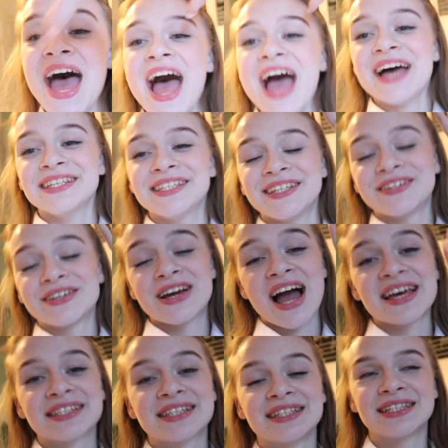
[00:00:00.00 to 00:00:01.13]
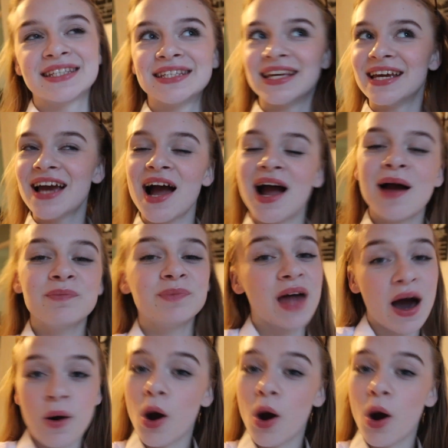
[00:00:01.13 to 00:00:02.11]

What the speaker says: As you guys can see, I'm now